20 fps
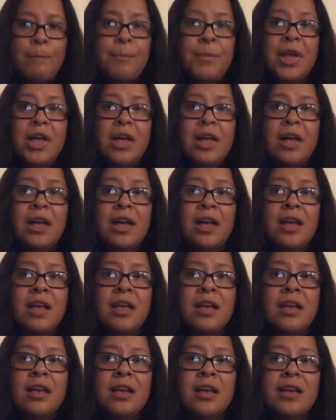but
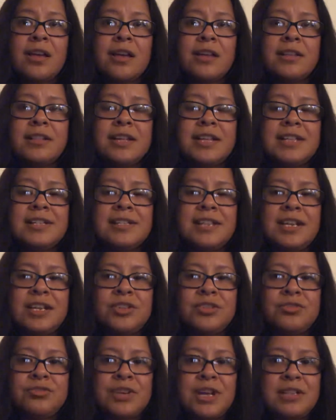they say
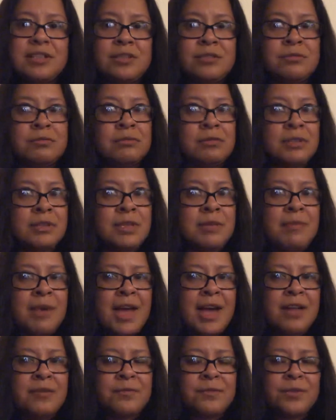stress is really
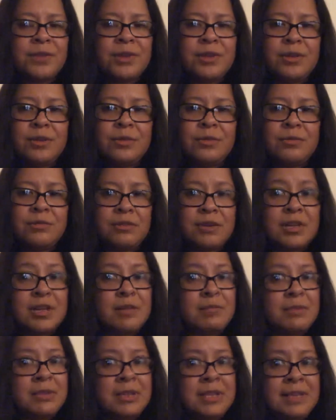bad for you, and
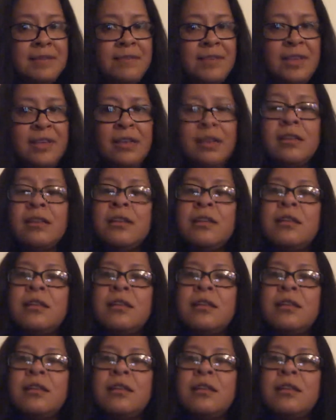I believe it.